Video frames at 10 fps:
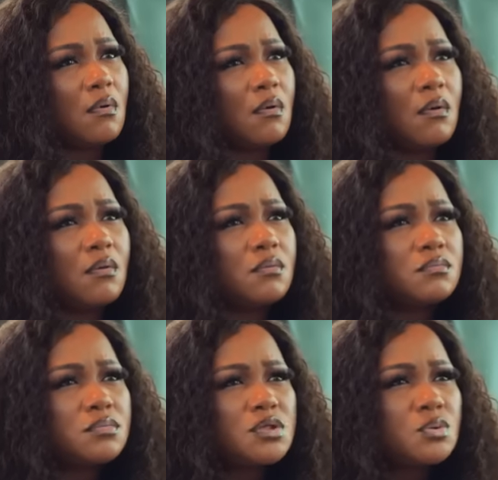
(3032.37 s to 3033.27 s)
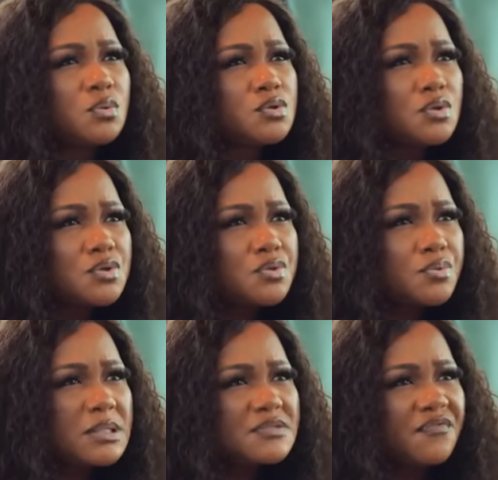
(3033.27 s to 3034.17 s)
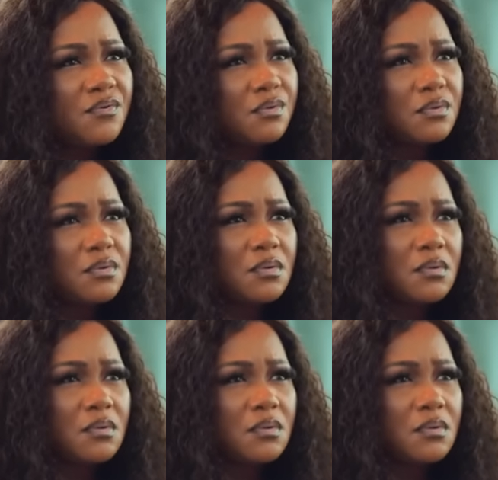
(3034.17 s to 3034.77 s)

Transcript: Oh, she was ungrateful.